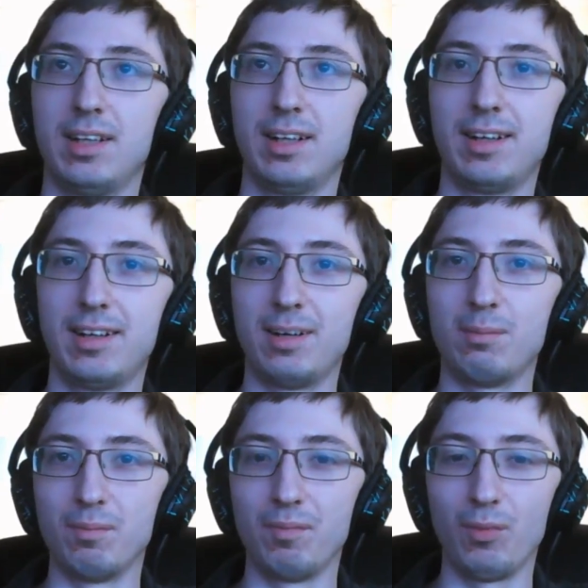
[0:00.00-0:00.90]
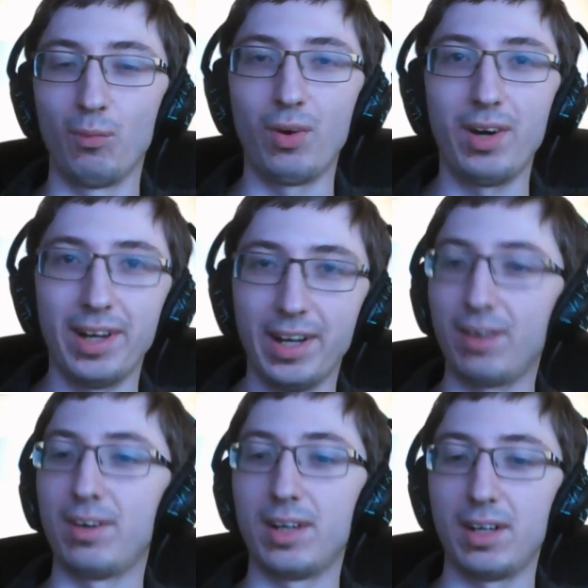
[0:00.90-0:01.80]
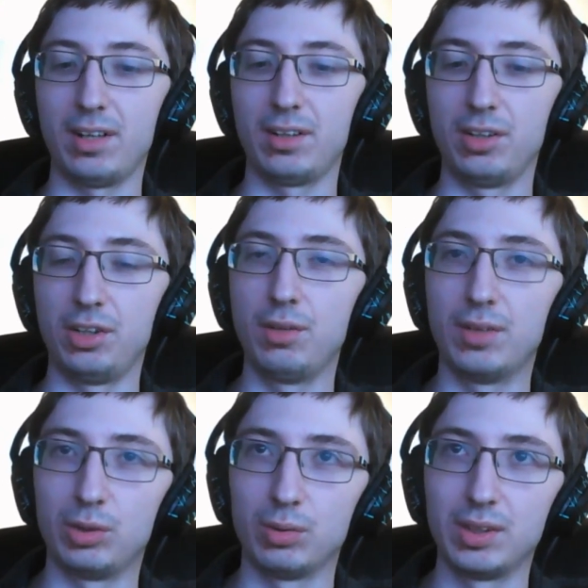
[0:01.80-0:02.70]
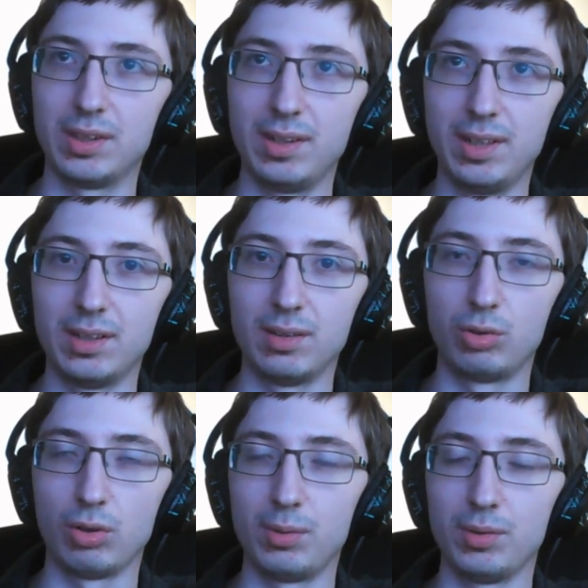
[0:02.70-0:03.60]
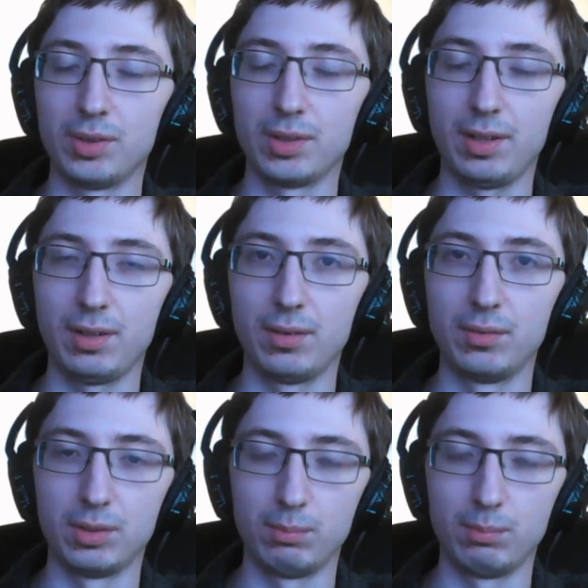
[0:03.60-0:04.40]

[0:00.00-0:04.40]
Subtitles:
why are you interested in tropical cyclones and